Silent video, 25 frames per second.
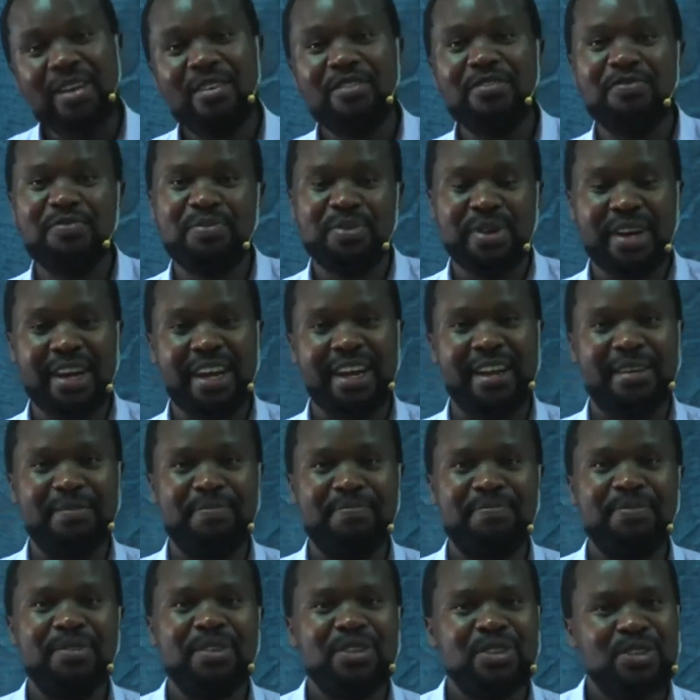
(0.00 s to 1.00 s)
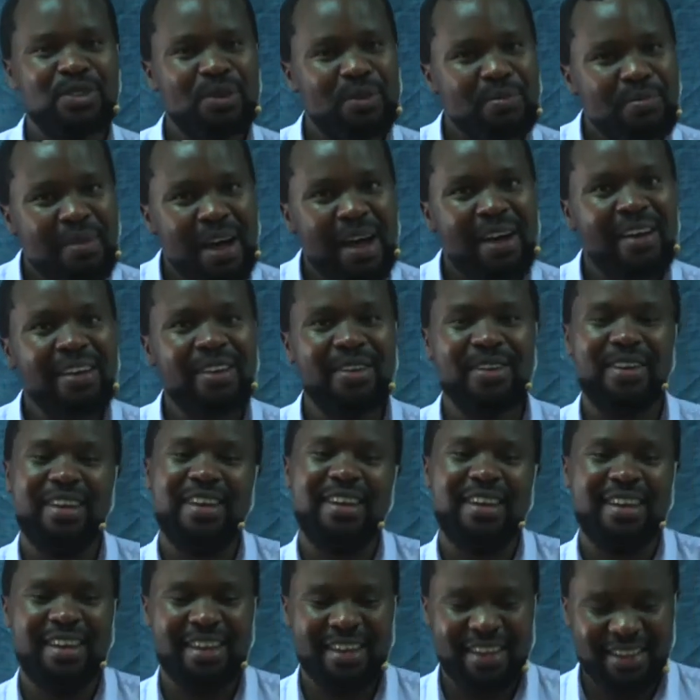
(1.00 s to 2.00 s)
of prayer. So bow your
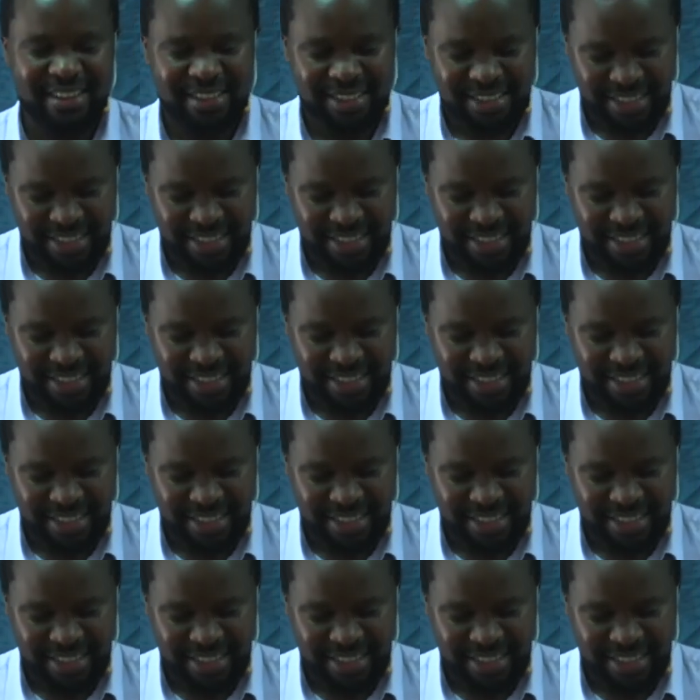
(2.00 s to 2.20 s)
head